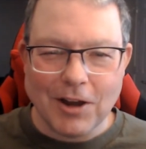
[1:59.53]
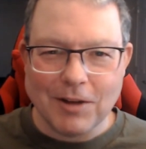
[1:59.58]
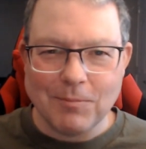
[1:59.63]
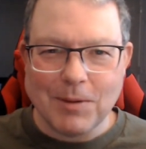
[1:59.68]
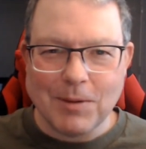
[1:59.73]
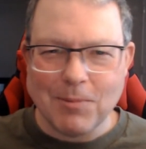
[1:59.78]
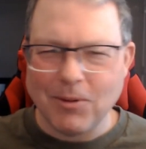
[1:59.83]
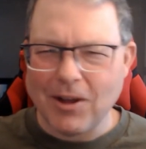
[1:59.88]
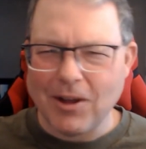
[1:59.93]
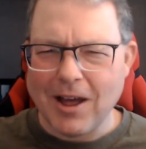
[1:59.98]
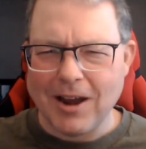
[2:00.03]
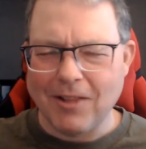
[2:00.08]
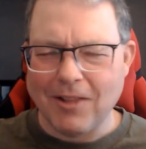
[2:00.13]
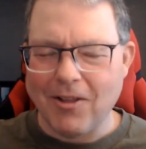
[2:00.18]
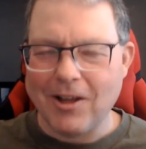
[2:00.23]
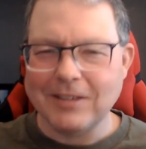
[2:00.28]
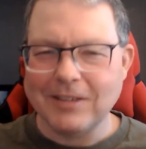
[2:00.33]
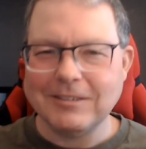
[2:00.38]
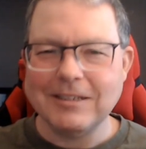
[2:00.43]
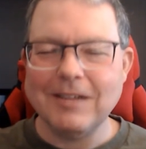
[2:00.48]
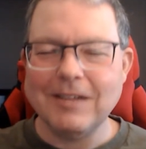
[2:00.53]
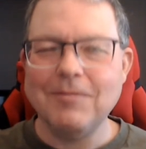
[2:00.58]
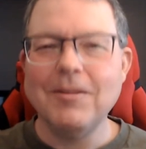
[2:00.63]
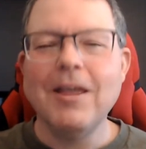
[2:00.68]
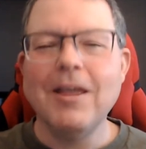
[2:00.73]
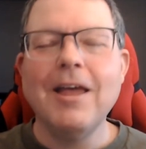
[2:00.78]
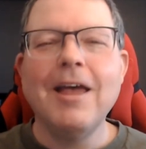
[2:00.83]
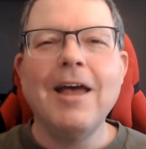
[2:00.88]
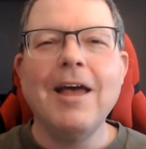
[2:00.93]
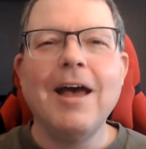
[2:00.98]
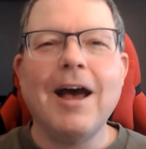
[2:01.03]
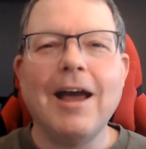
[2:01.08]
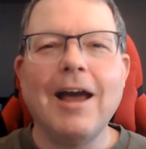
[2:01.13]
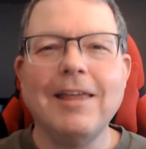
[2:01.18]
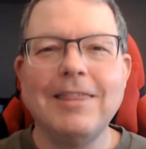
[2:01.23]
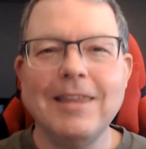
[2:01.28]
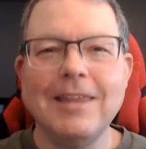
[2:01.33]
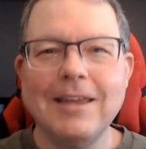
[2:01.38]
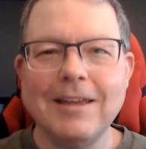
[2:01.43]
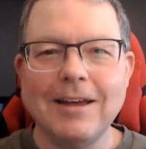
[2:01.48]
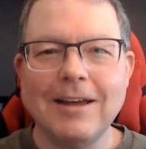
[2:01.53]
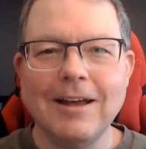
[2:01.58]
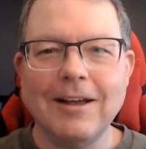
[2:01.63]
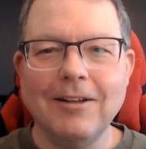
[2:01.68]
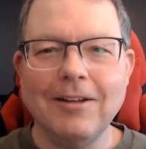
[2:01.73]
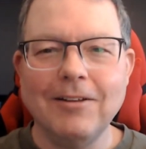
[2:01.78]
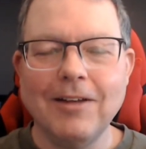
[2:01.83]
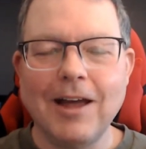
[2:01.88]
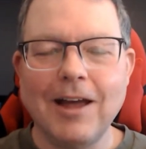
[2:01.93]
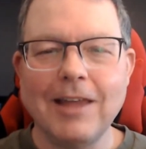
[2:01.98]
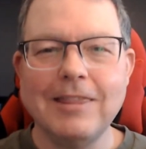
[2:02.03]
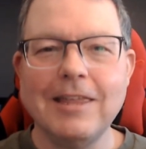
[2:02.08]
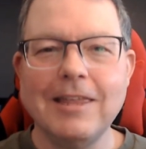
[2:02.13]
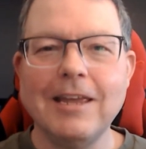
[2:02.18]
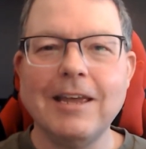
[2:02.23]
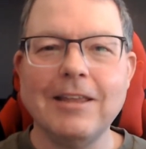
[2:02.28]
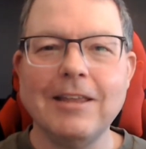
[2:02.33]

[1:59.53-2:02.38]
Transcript: and people kind of lost it. I think in